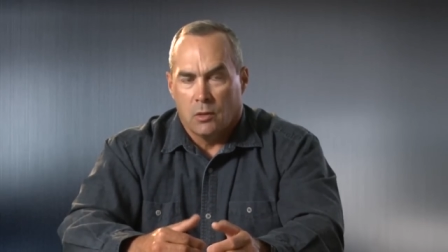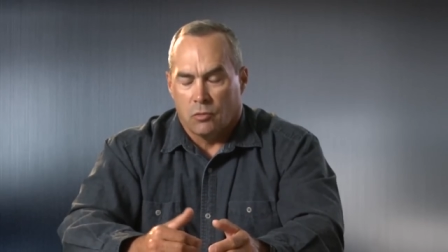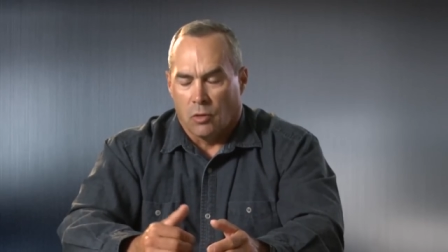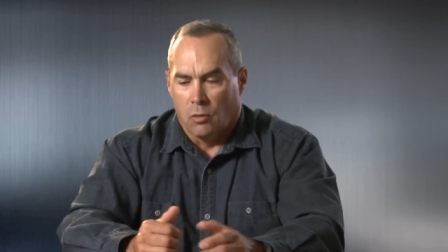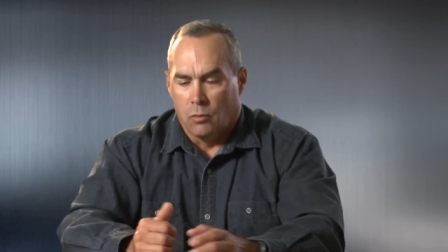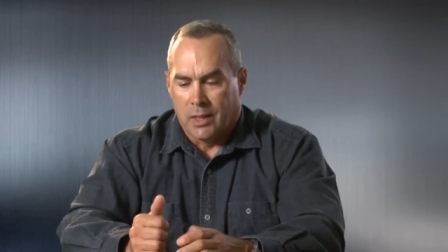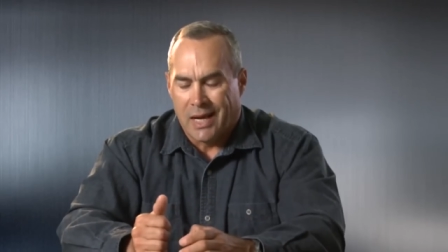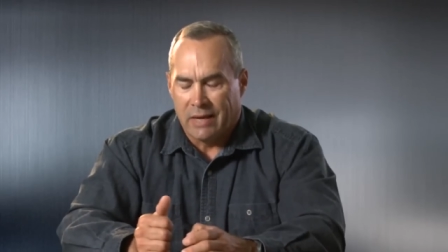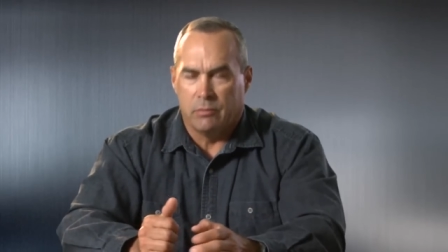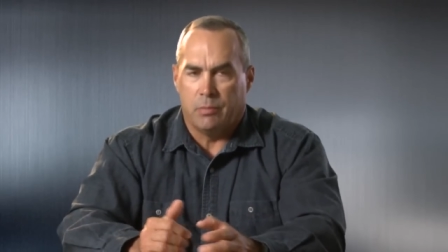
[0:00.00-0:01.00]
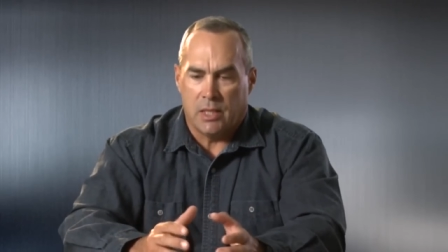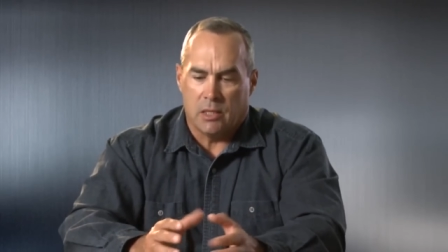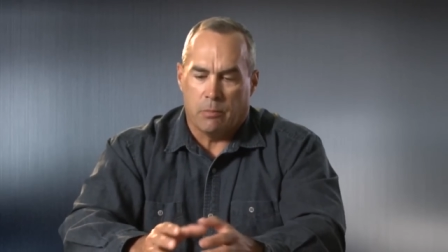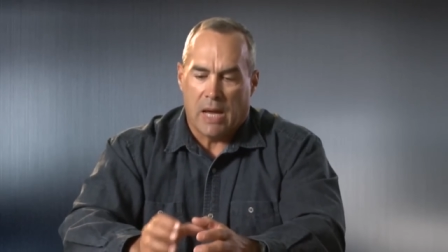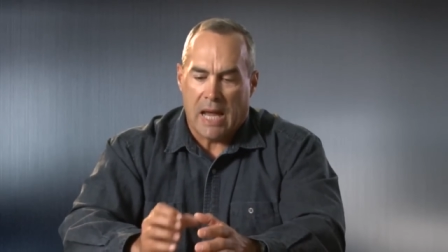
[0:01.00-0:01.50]
So we got everybody
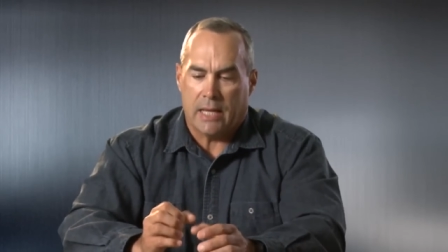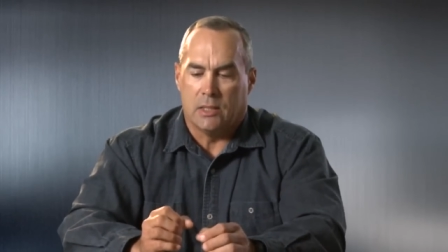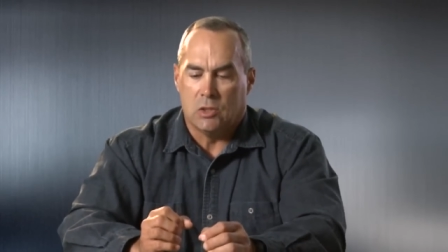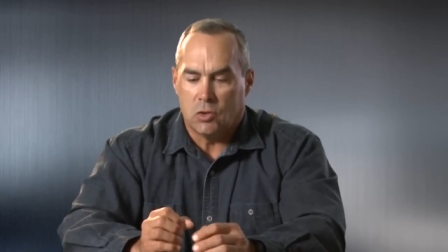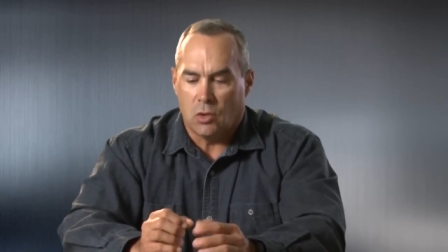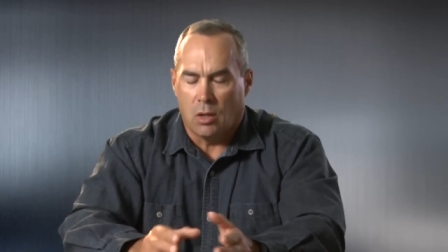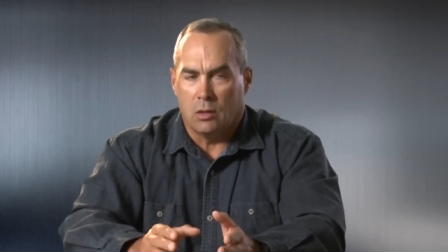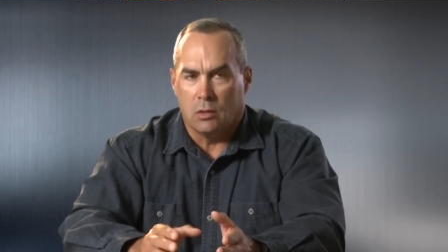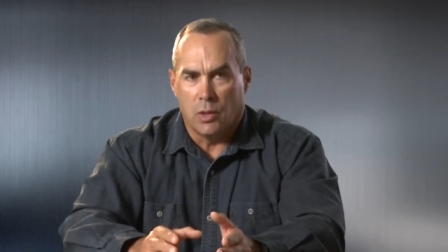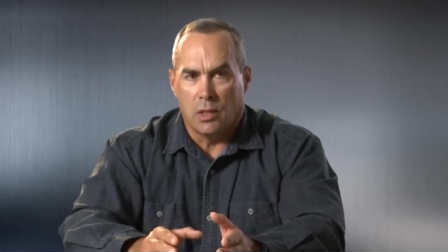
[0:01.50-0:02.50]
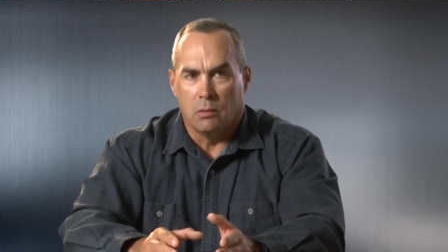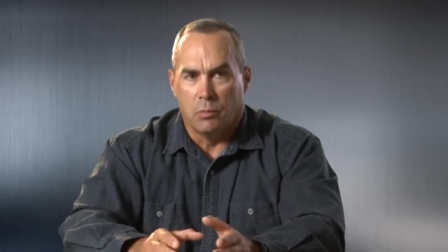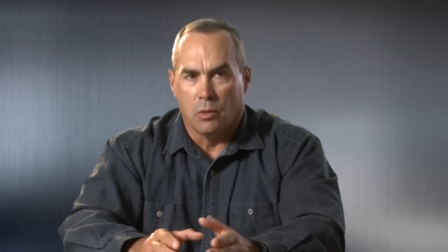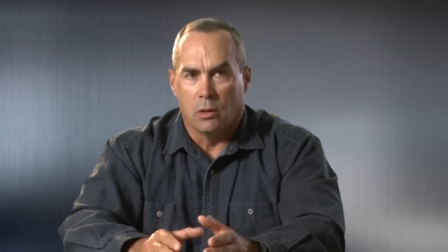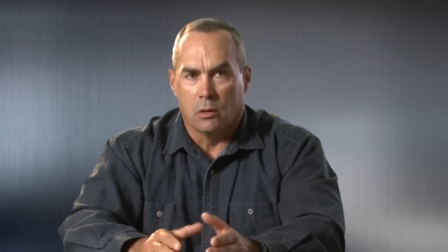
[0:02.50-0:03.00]
in the package all the way to the
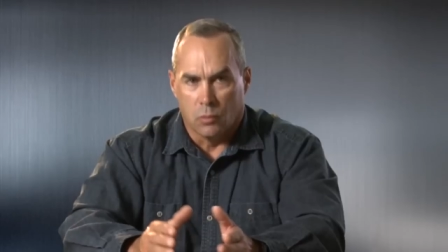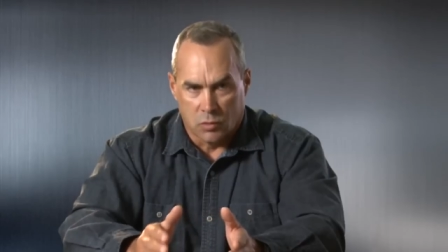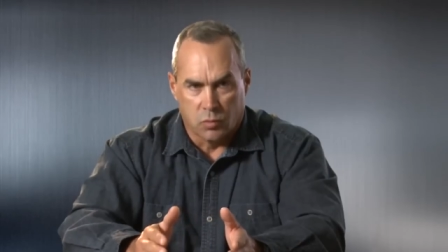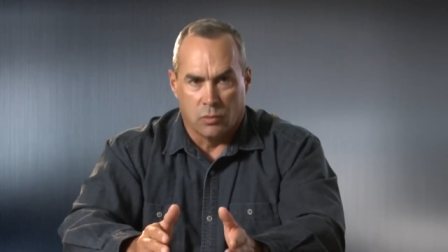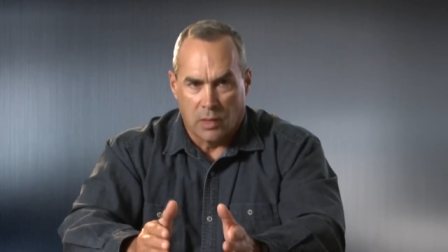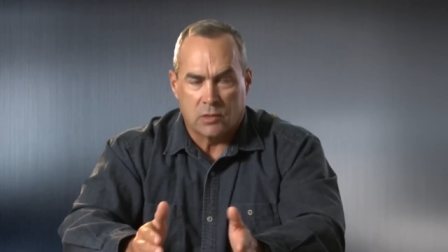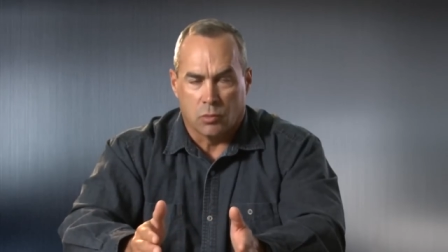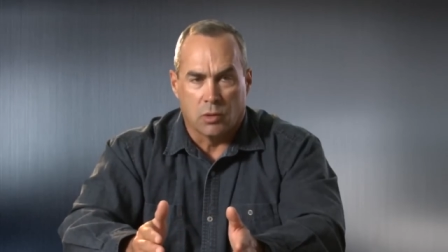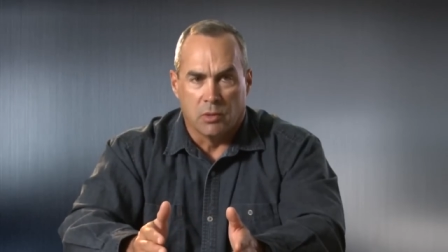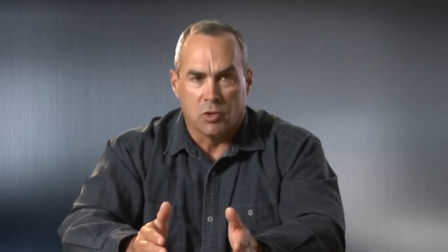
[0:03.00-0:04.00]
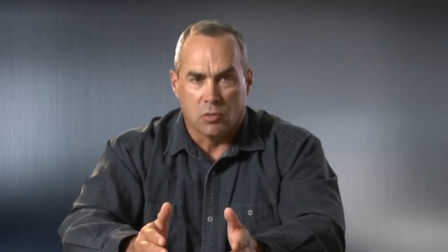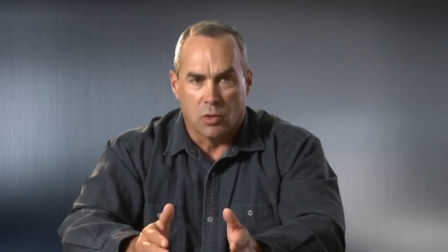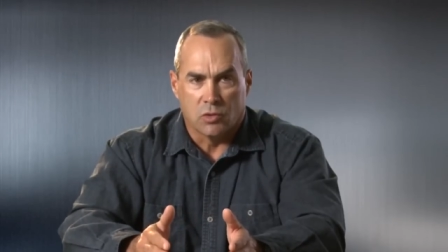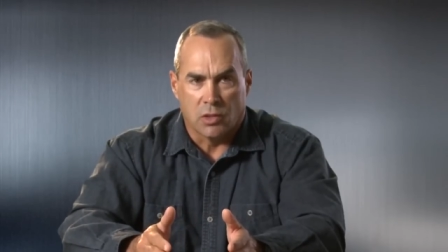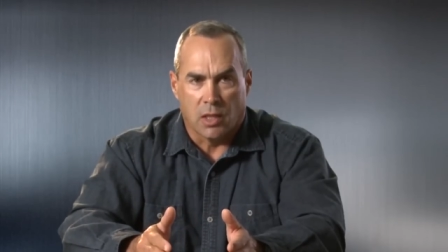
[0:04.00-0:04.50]
bird. That's what the mission
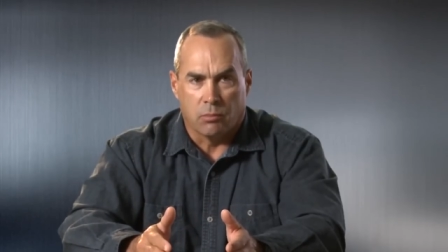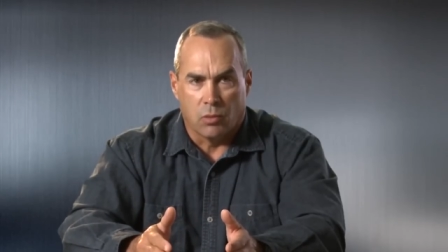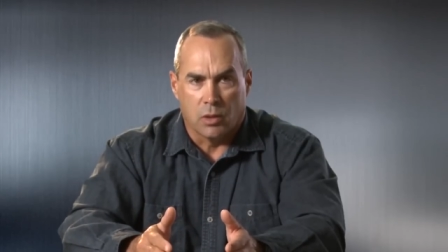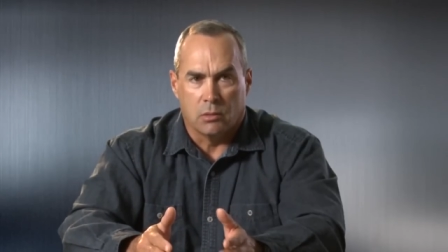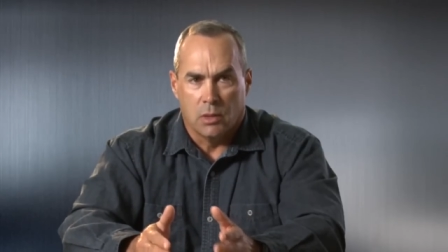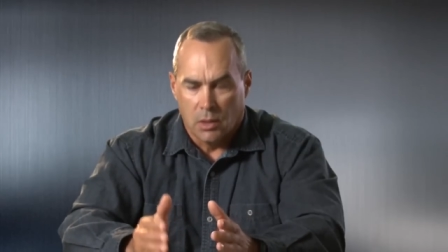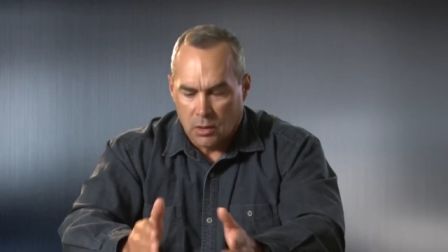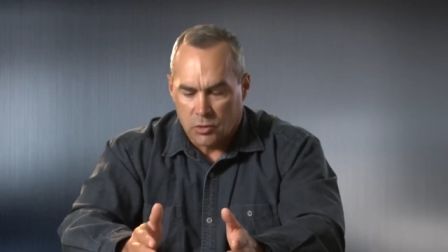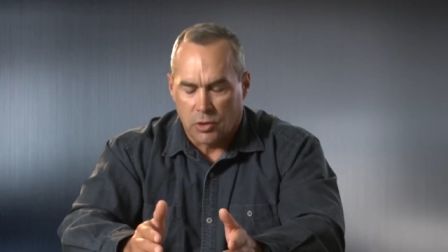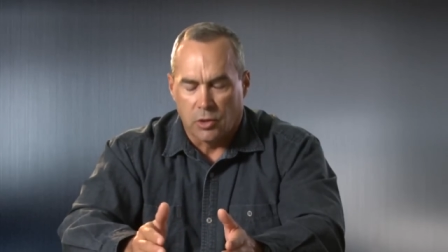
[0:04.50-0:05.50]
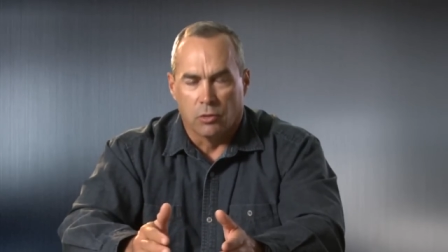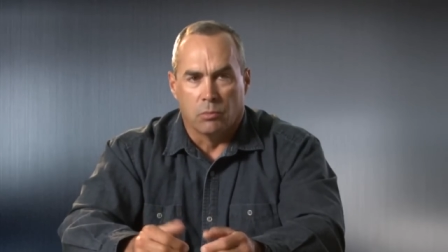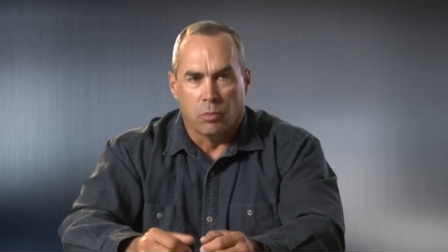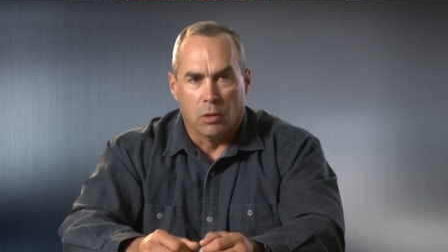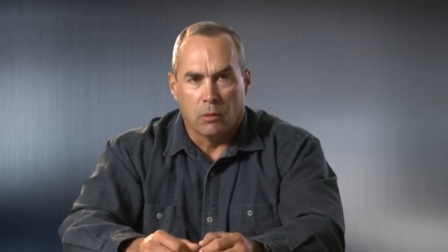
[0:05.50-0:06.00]
was at that point, secure
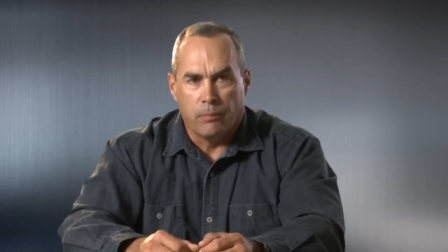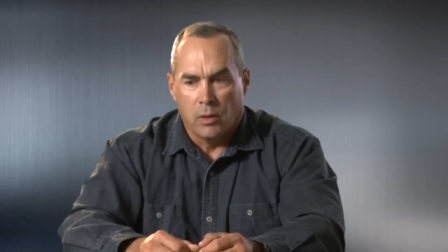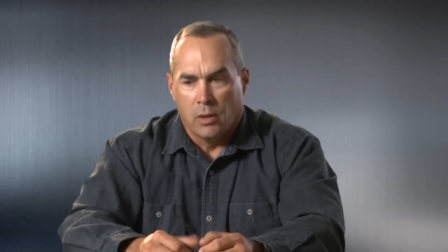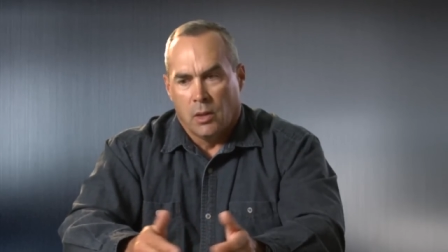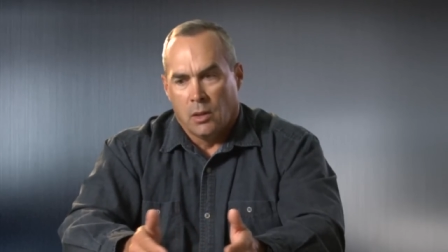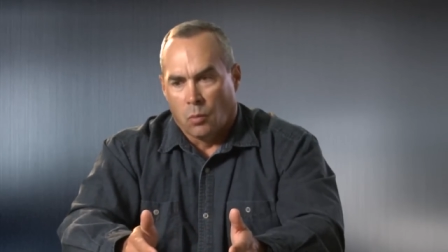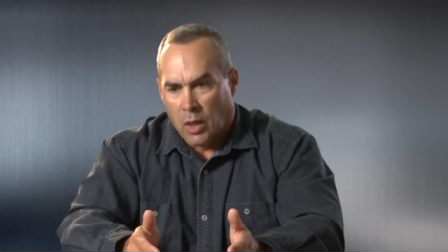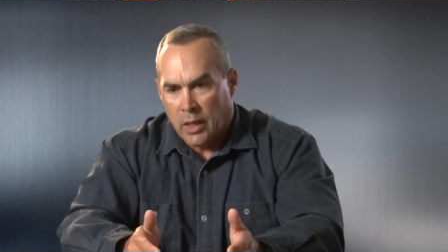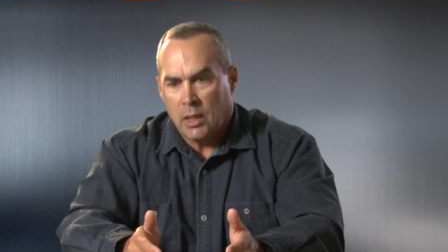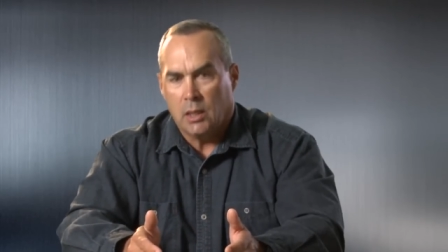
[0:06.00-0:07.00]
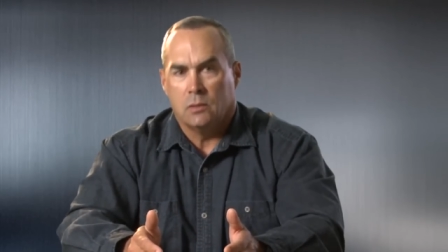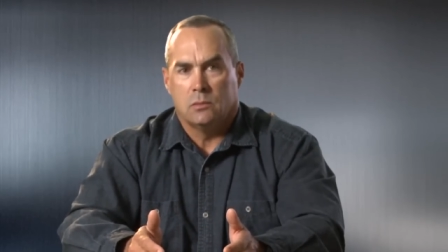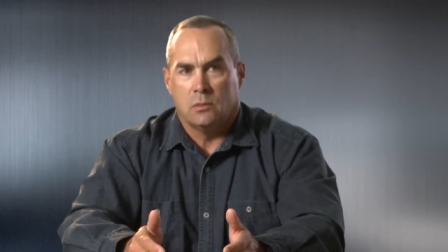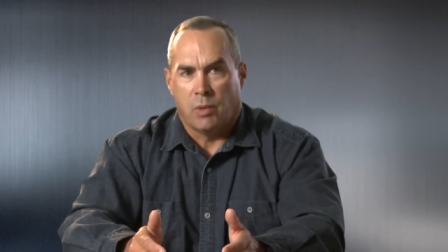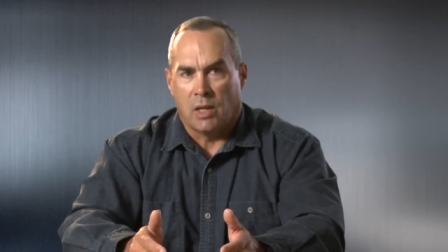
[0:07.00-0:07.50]
the bird. Why?
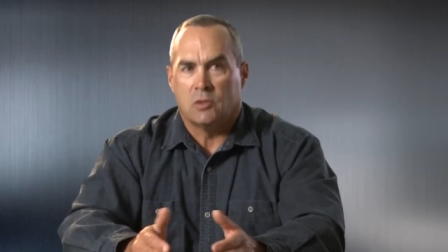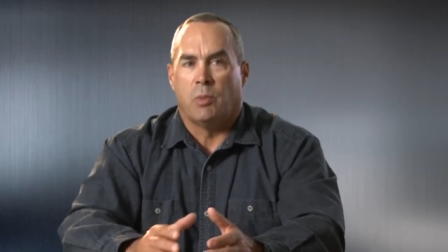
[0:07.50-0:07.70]
The pilots'